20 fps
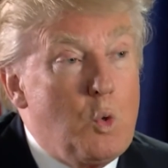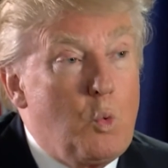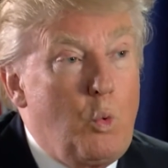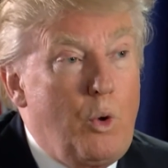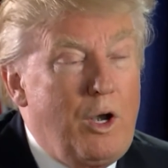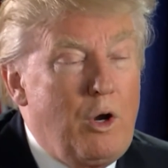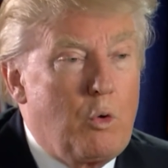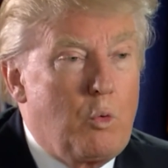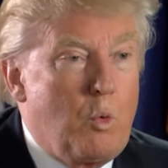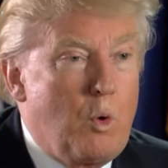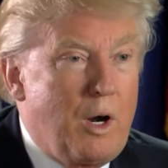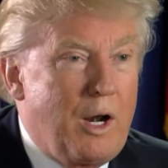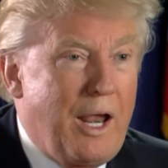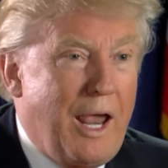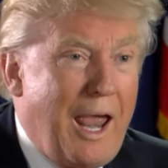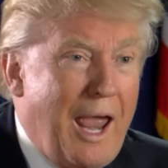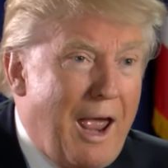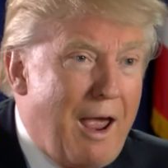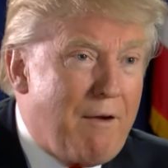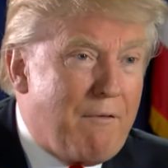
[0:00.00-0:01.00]
we don't want to
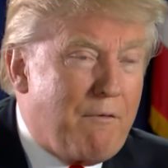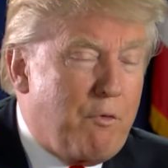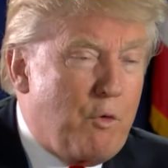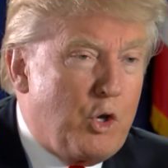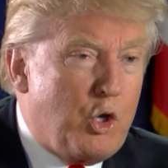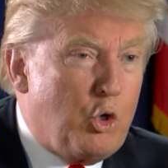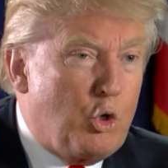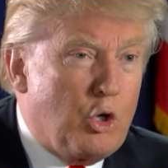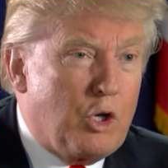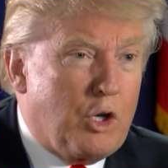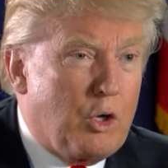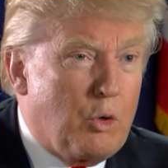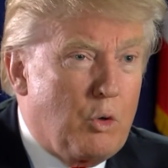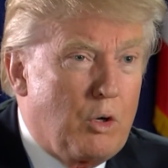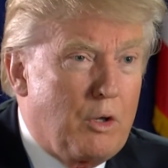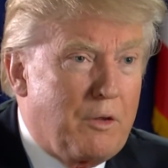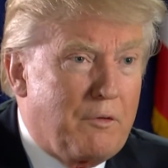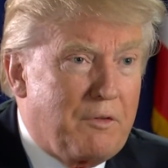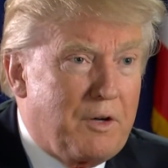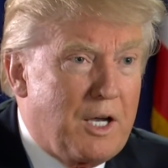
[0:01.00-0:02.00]
have, when you look at
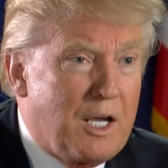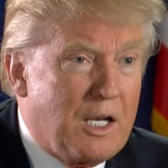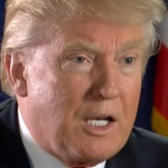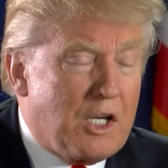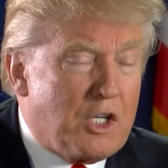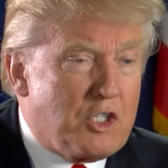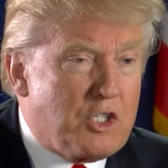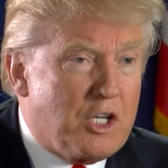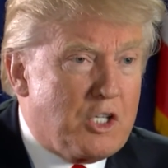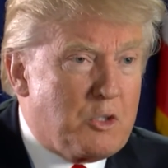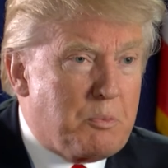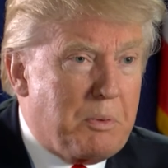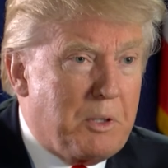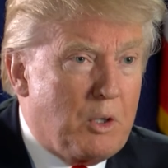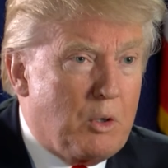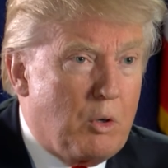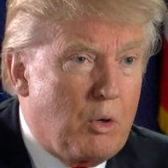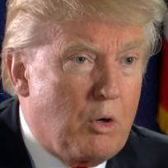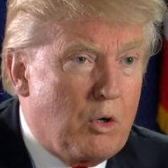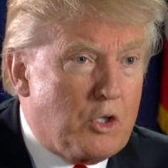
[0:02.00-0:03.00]
all the violence that's
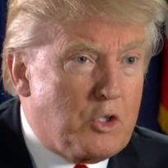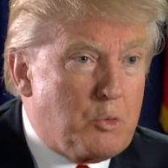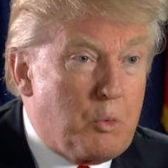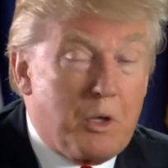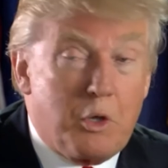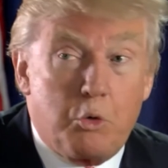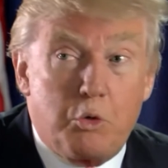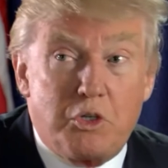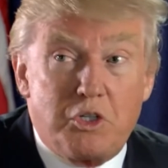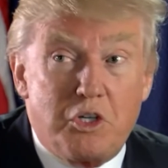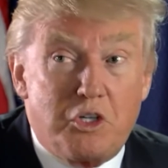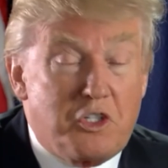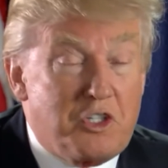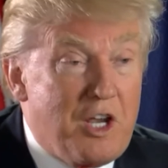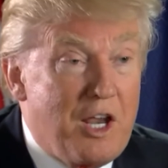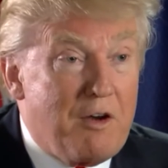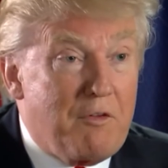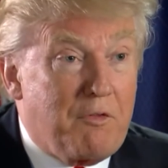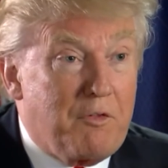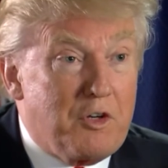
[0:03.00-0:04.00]
been caused, whether it's in
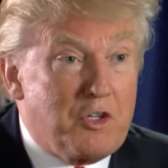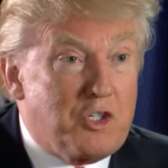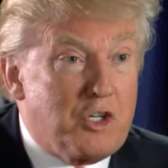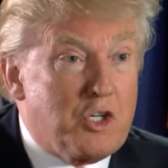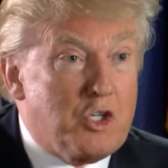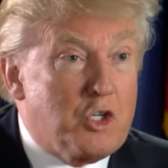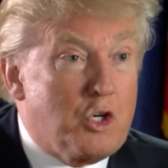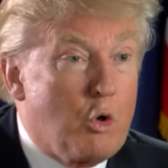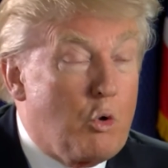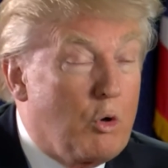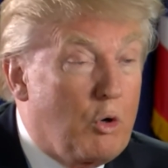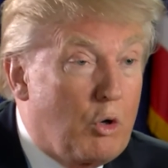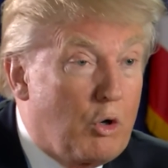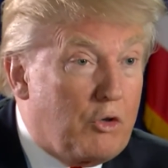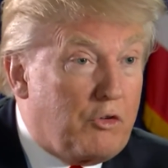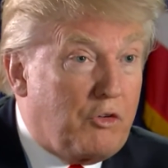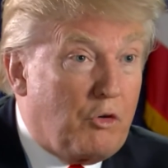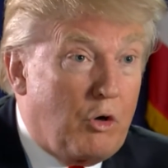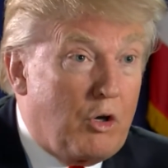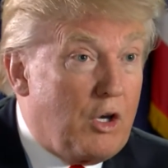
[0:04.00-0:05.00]
San Francisco and
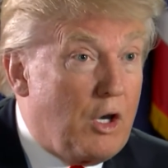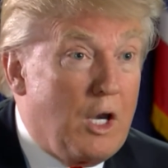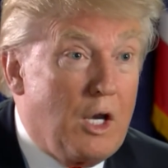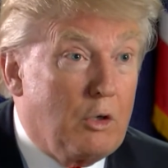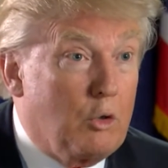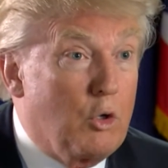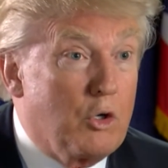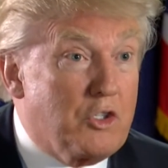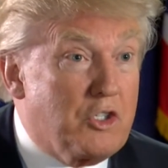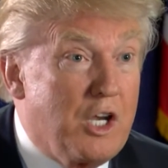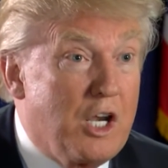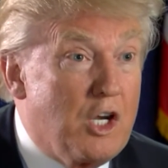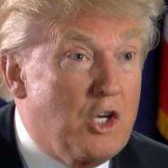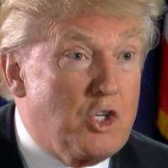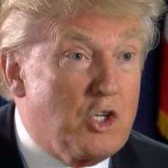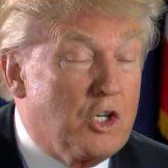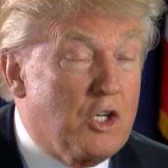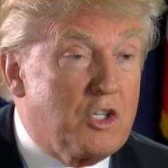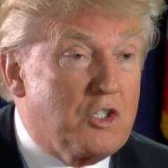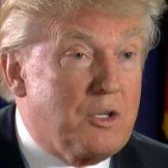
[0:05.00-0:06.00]
Los, uh, Los
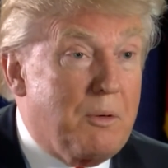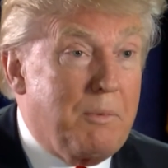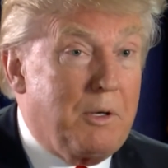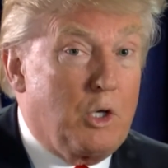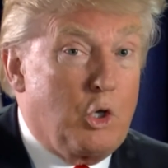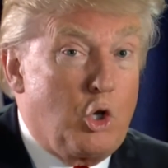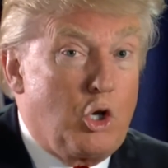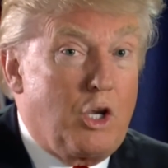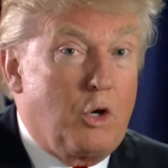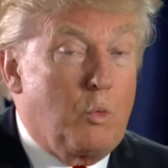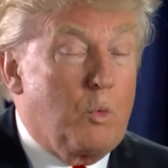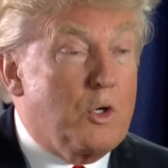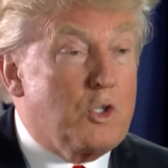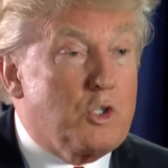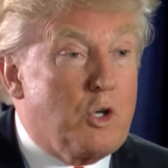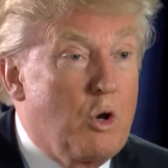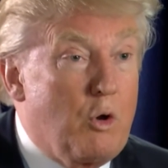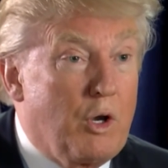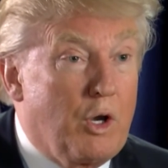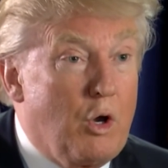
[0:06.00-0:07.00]
Angeles, I mean, look at
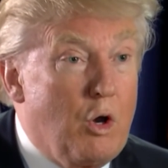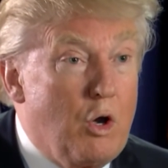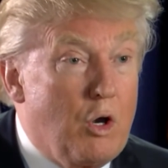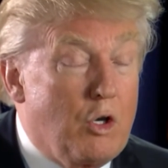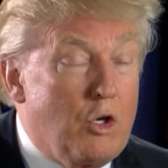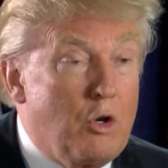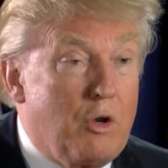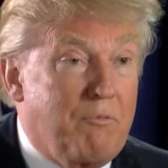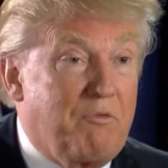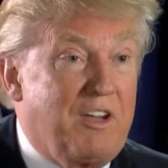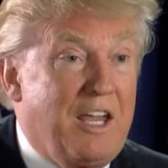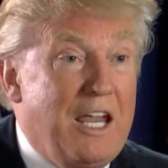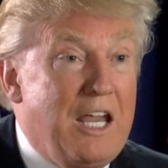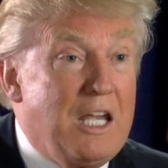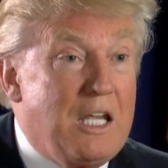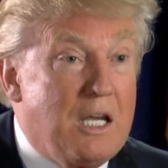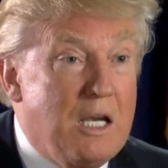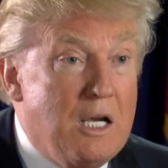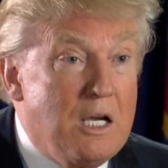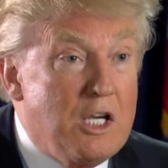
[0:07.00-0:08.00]
what's going on. You have
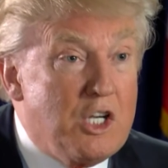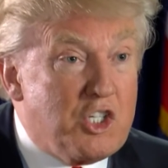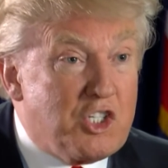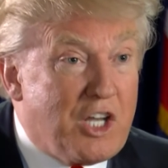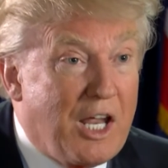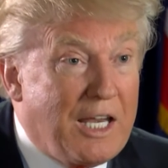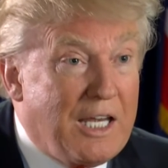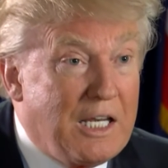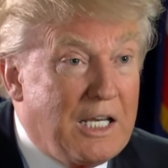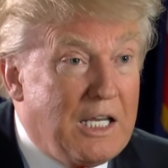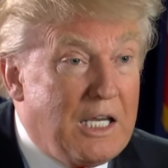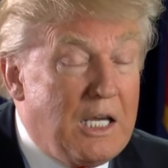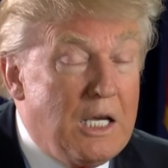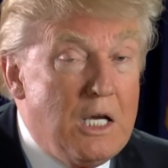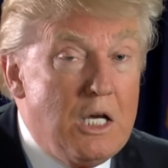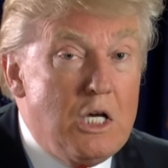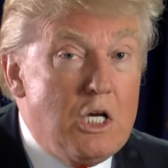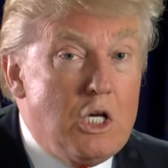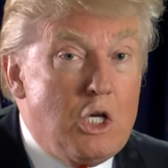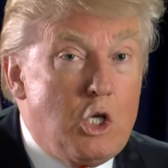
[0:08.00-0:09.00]
Kate Steinle,
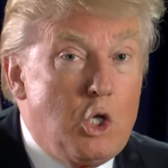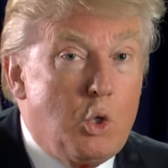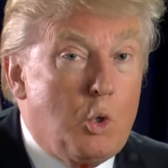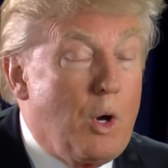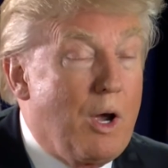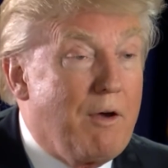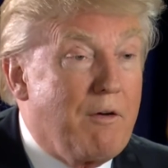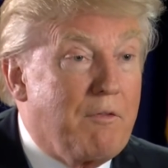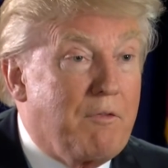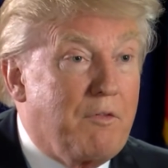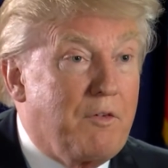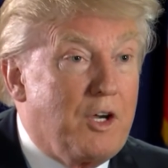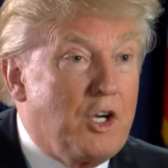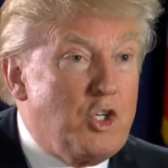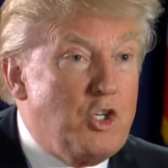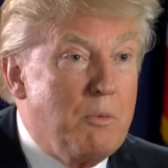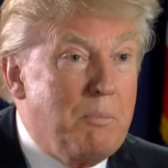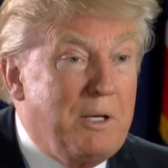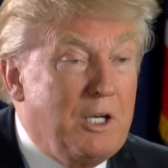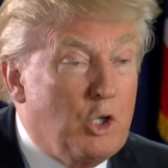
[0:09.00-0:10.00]
you have uh,
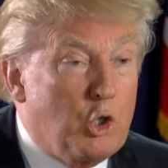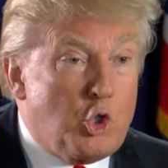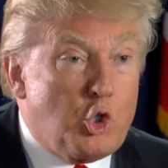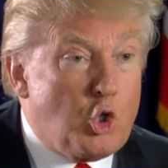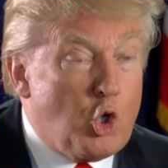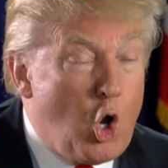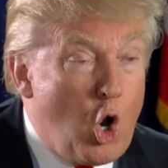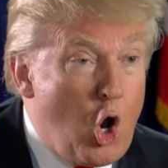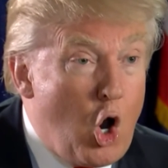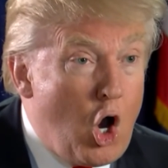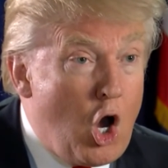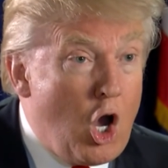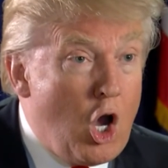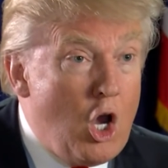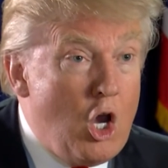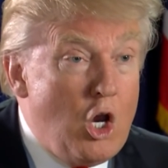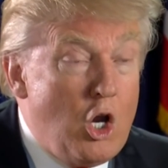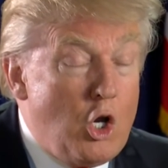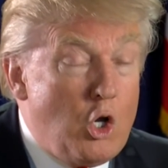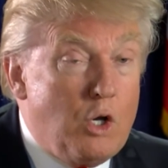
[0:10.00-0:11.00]
Jamiel Shaw.
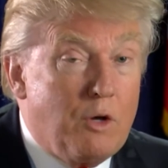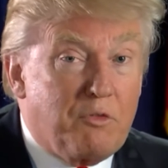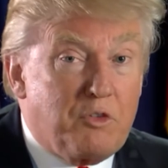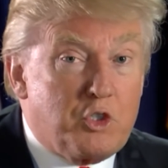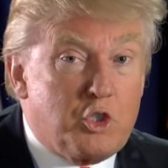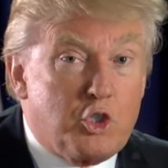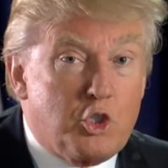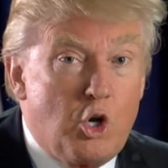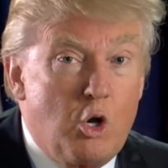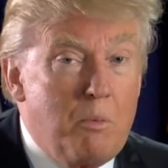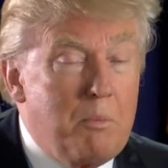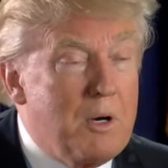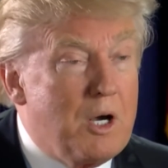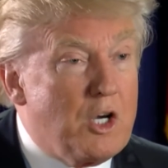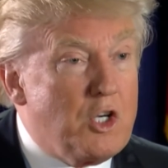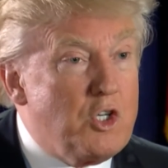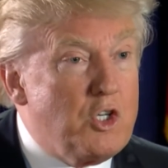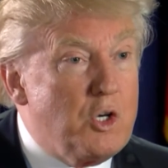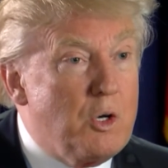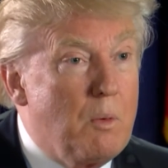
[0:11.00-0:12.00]
You have so
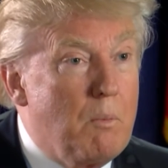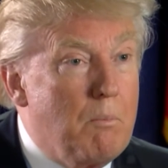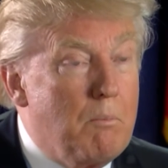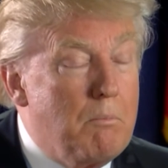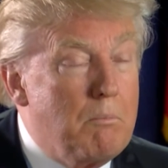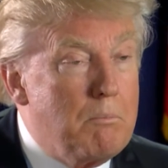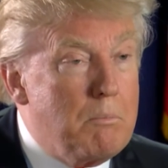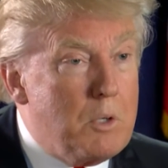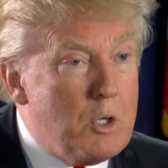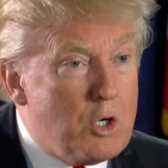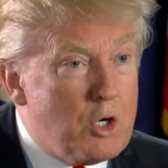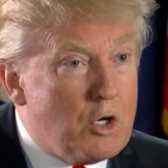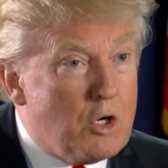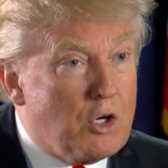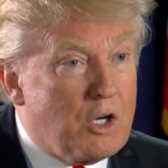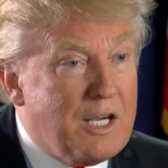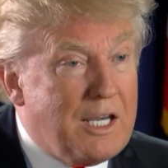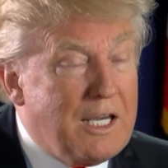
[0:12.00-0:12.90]
much murder,